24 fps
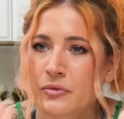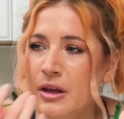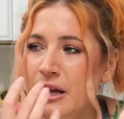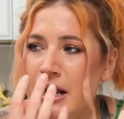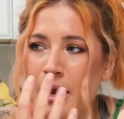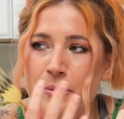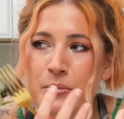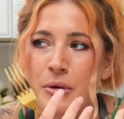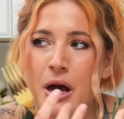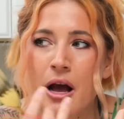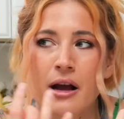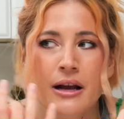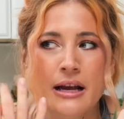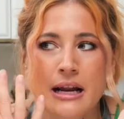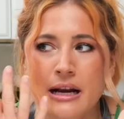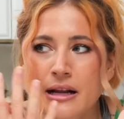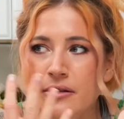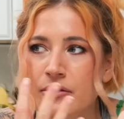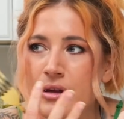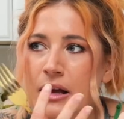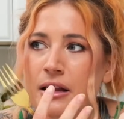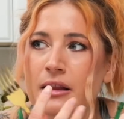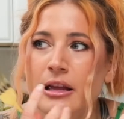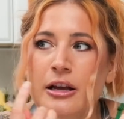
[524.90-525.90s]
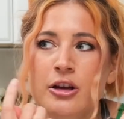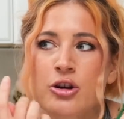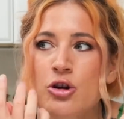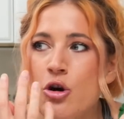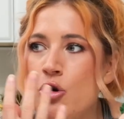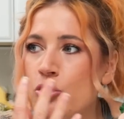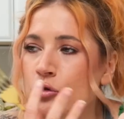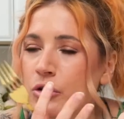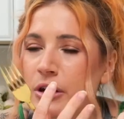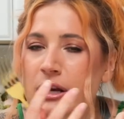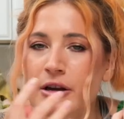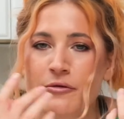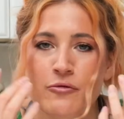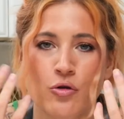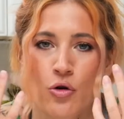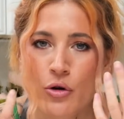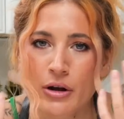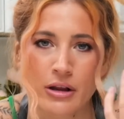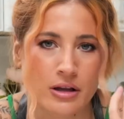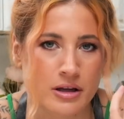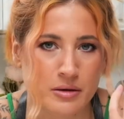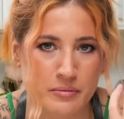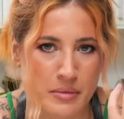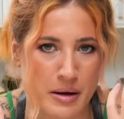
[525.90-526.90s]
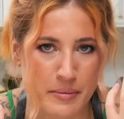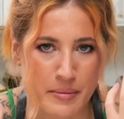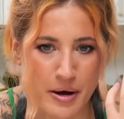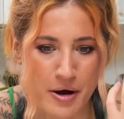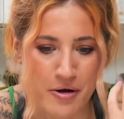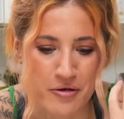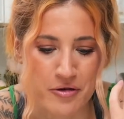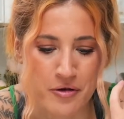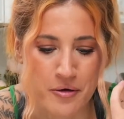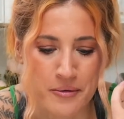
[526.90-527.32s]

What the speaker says: Like I'm not getting that like coating of oil in my mouth.